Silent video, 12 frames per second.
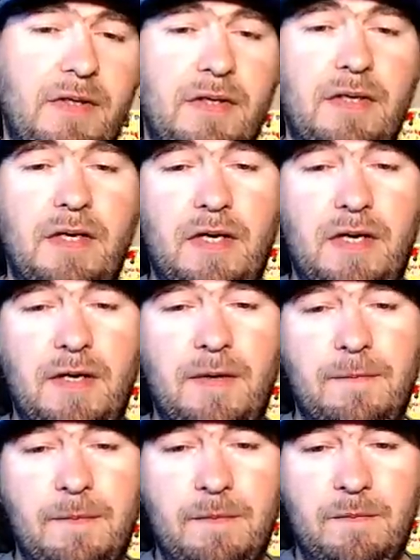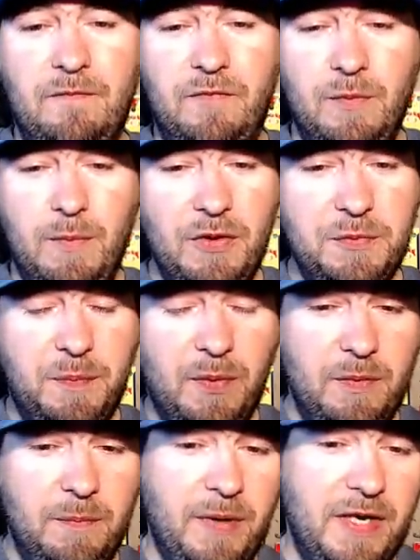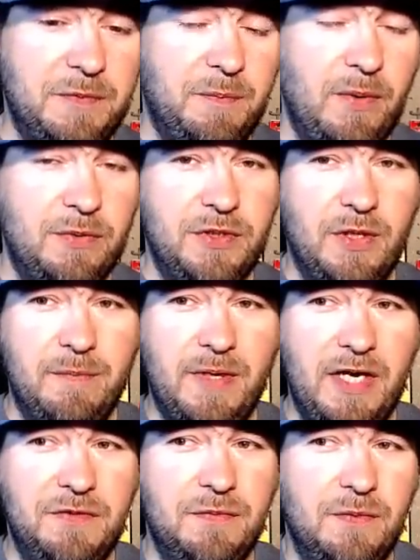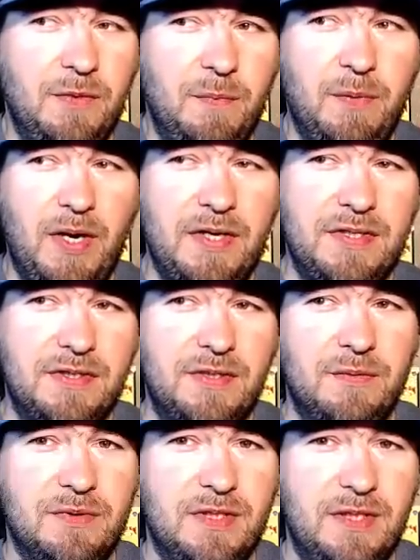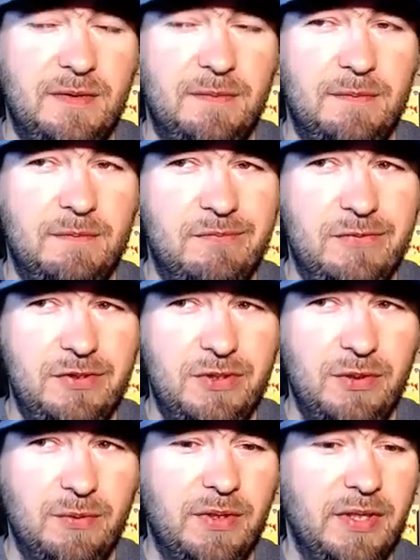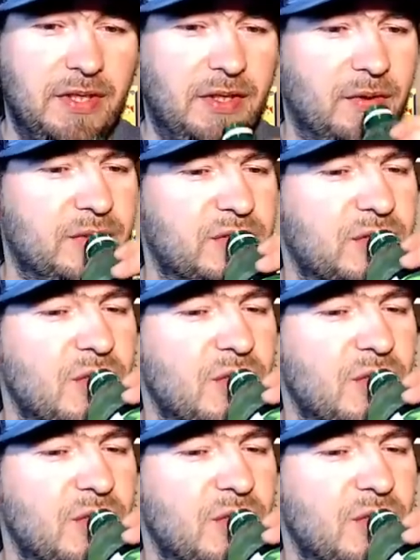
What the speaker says: the most part, Bass Pro Shop in Nashville, their prices don't seem too ridiculous.